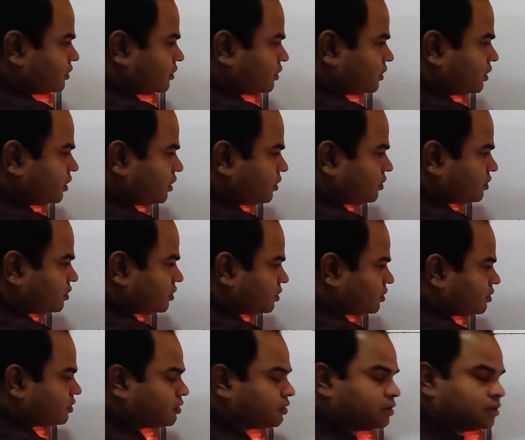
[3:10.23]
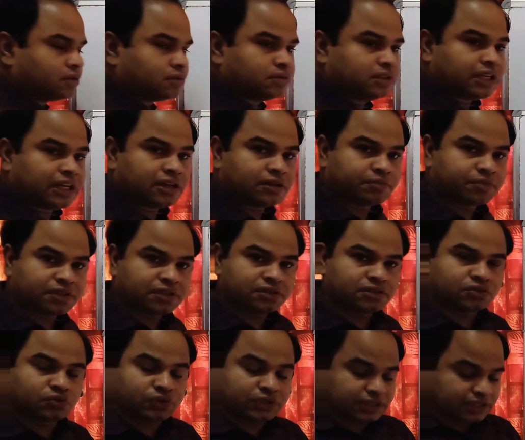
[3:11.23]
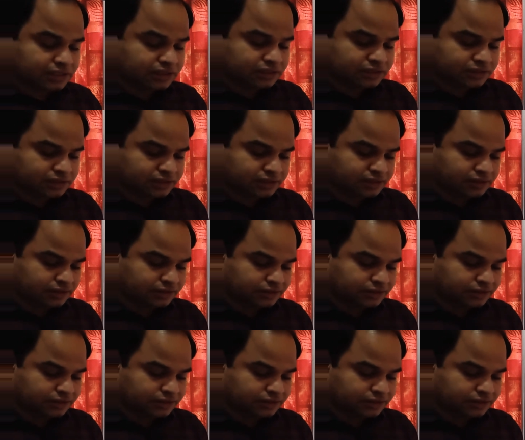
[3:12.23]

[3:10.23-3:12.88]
So that means we can say